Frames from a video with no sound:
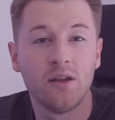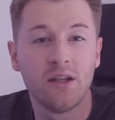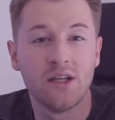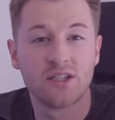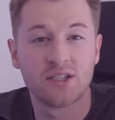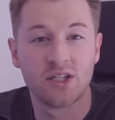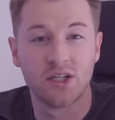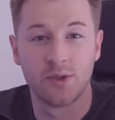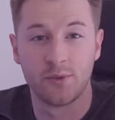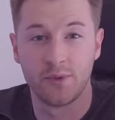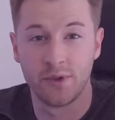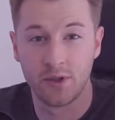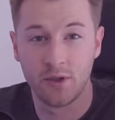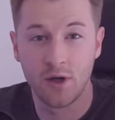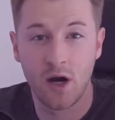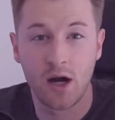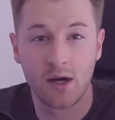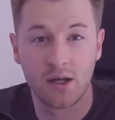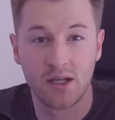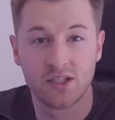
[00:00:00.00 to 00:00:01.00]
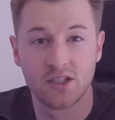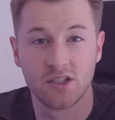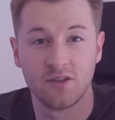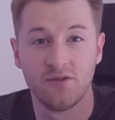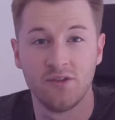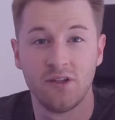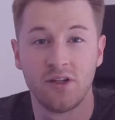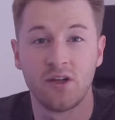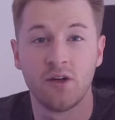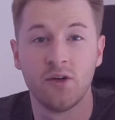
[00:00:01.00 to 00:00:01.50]
this regardless
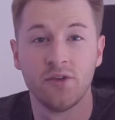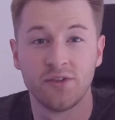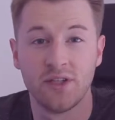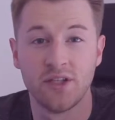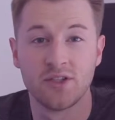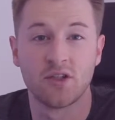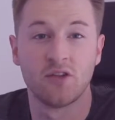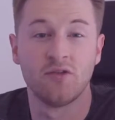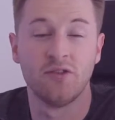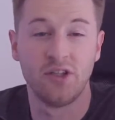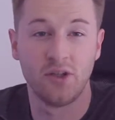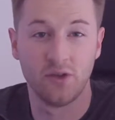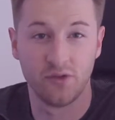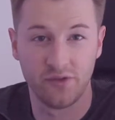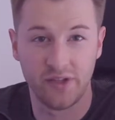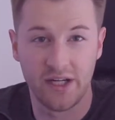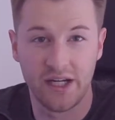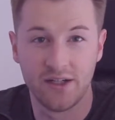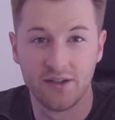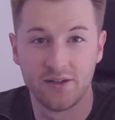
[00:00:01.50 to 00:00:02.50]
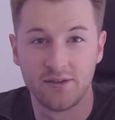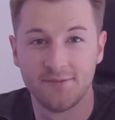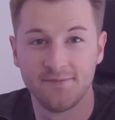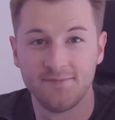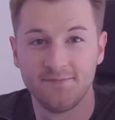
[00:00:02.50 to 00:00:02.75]
of the contents of the container.